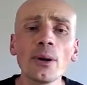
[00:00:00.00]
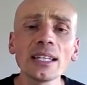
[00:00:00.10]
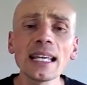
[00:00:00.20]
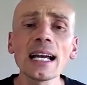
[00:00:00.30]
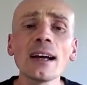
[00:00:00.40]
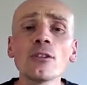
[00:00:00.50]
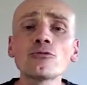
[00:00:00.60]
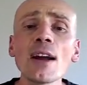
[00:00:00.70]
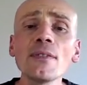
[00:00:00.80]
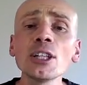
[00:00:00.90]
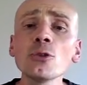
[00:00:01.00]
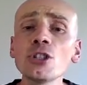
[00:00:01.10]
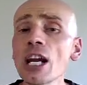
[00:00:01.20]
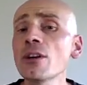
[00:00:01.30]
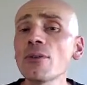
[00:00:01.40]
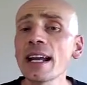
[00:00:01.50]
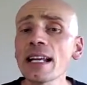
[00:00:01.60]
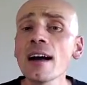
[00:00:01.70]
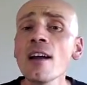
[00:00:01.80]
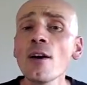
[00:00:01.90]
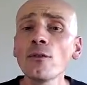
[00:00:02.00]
per year revenue generator